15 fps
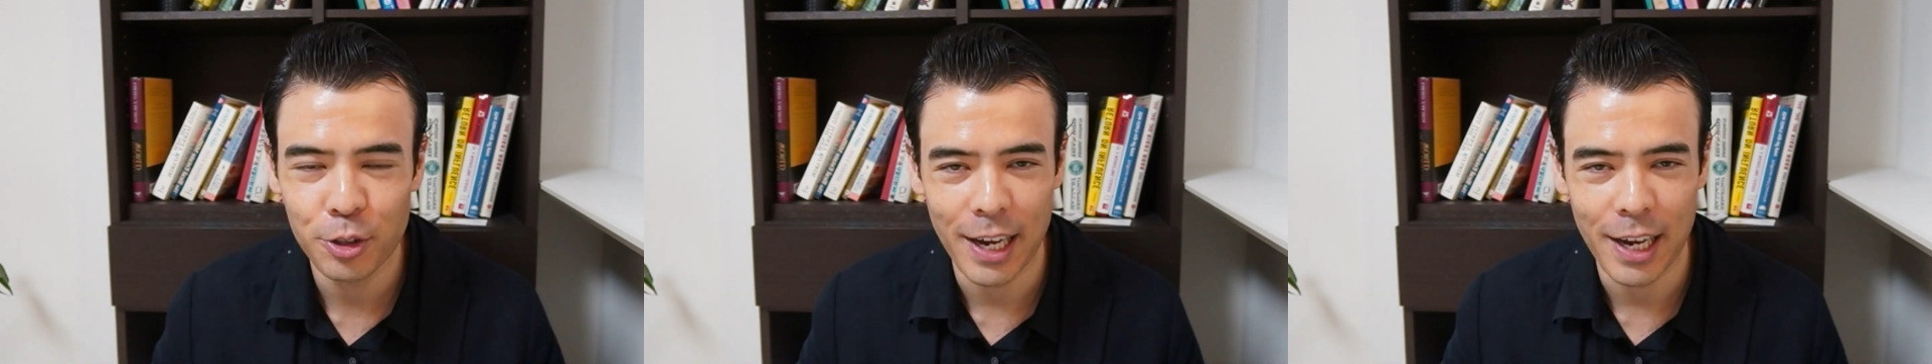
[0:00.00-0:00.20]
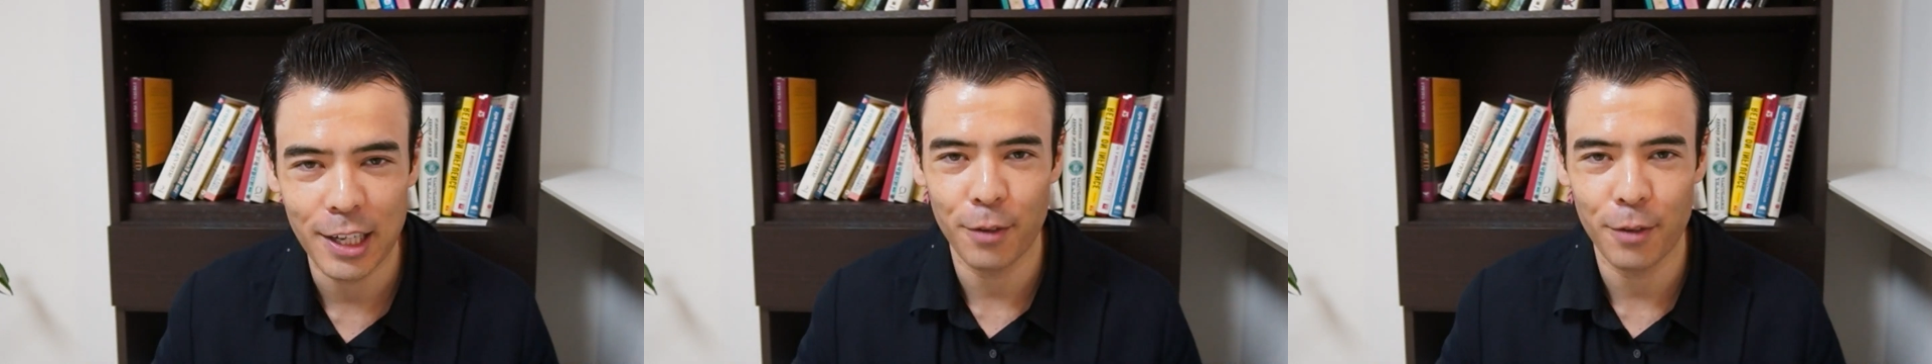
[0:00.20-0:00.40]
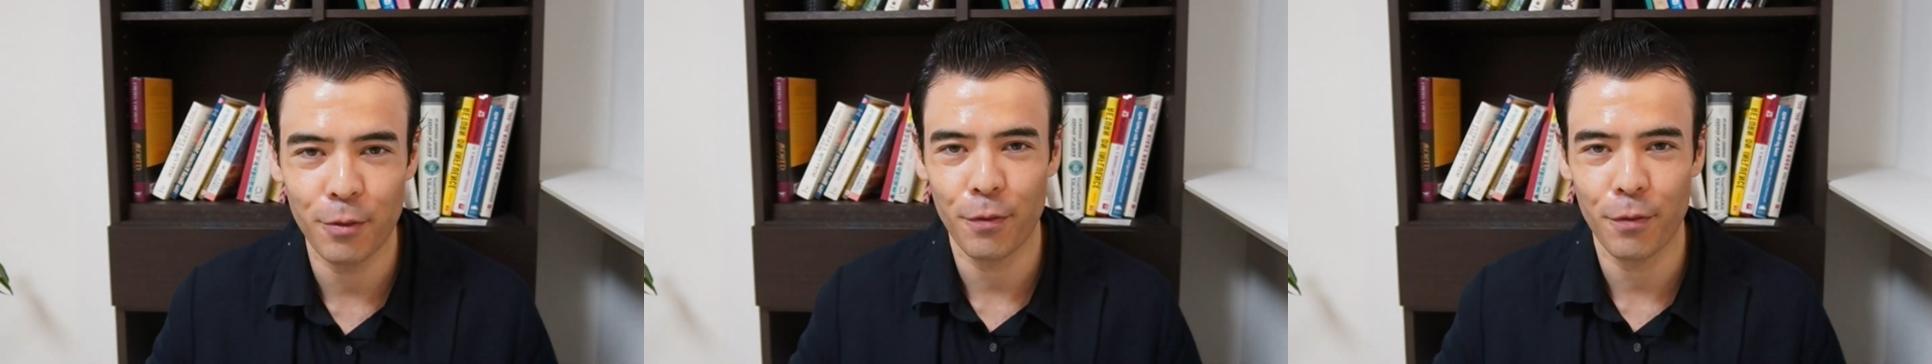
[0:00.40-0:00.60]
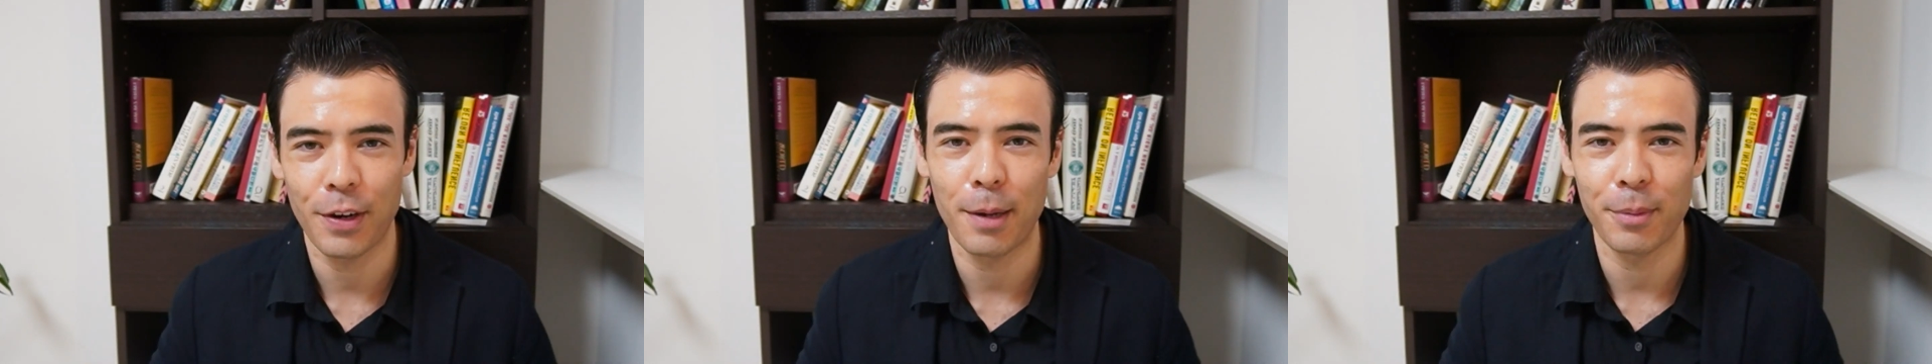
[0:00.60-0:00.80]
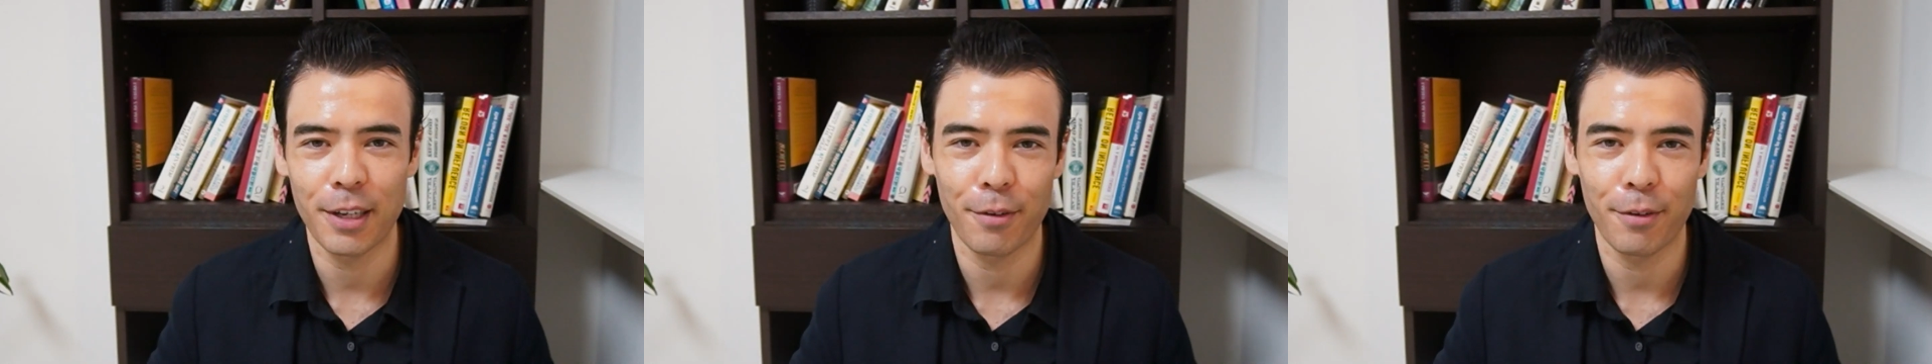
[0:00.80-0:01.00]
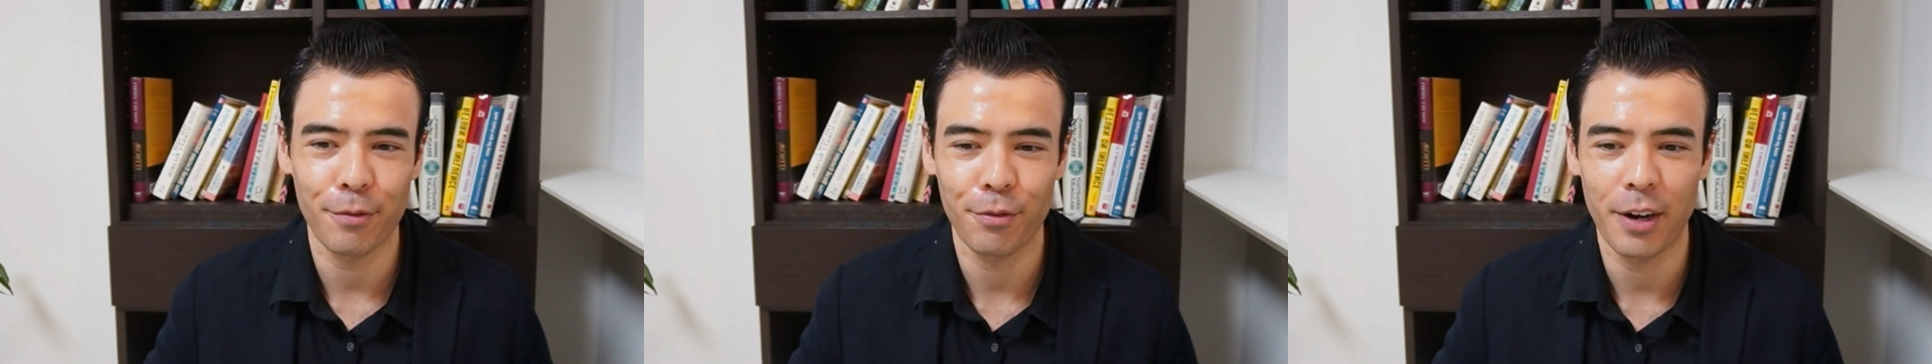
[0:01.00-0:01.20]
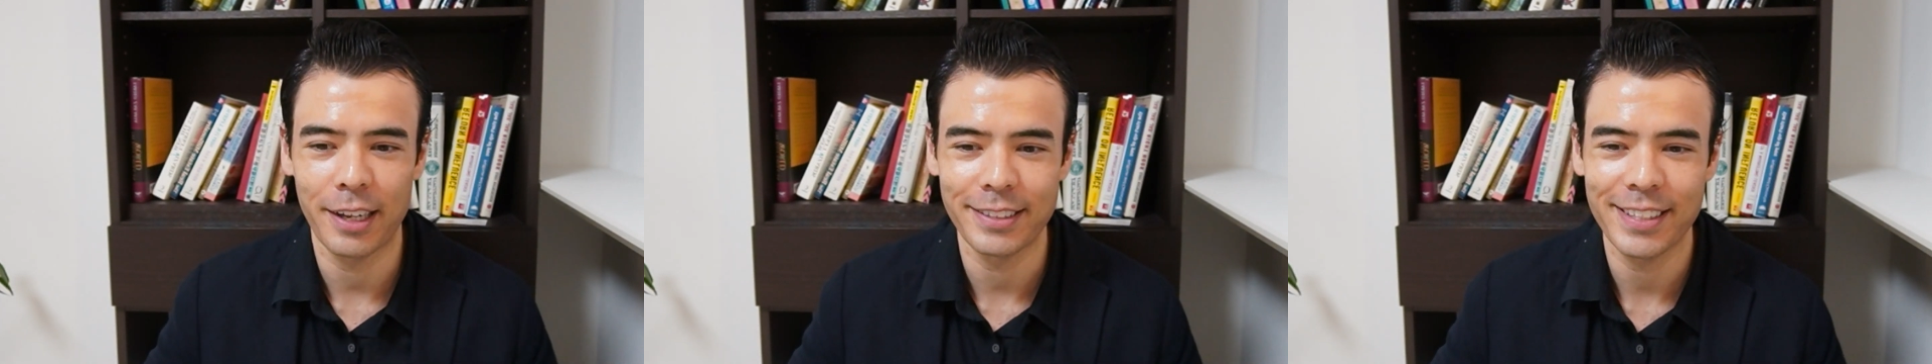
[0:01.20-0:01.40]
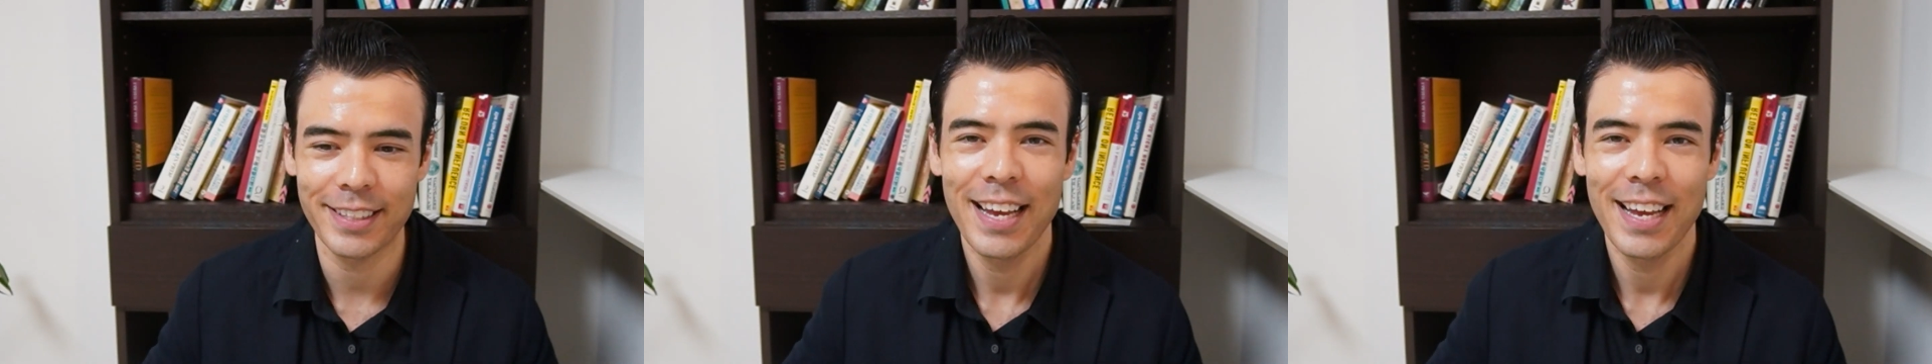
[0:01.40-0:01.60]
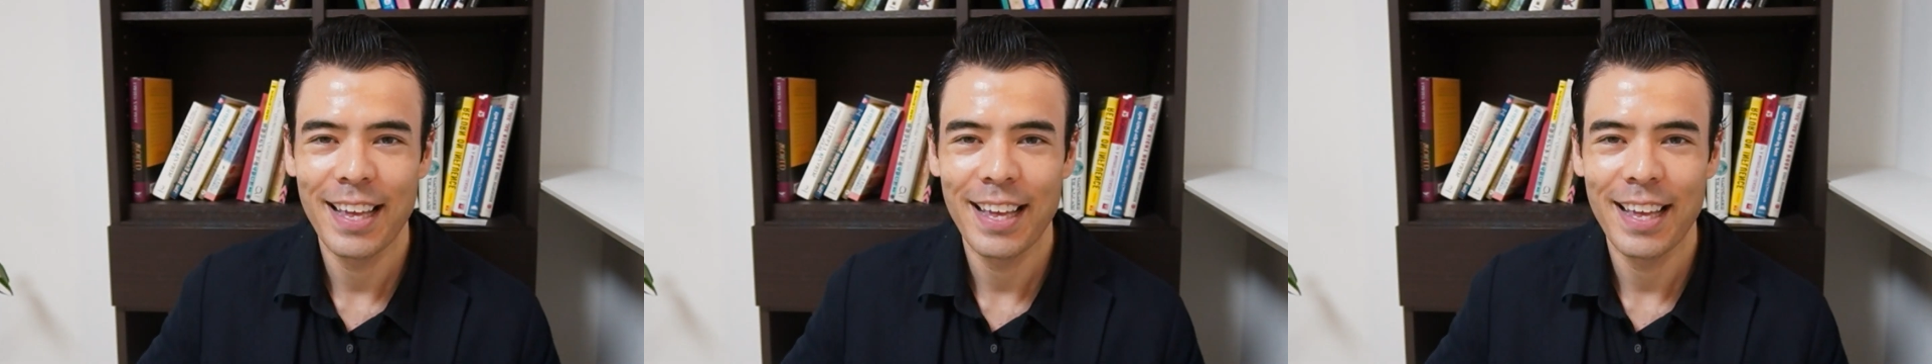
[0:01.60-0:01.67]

to any of your family and friends.